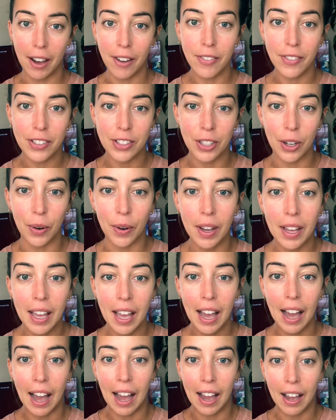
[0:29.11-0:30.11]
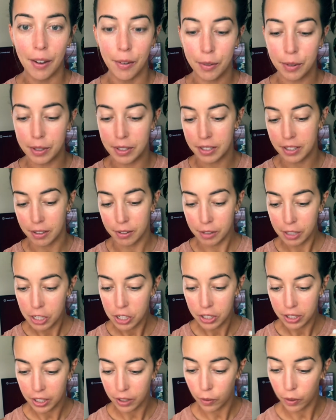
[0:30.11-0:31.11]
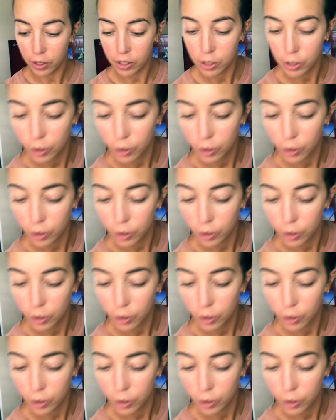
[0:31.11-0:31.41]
So I was originally going to